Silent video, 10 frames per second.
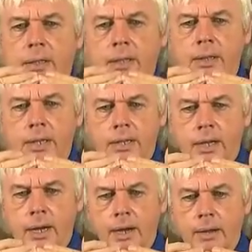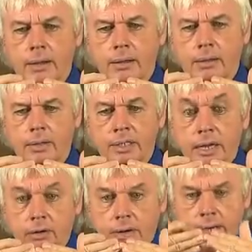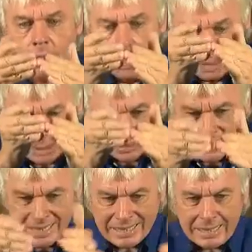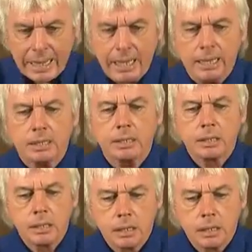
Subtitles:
in the tyranny to dictate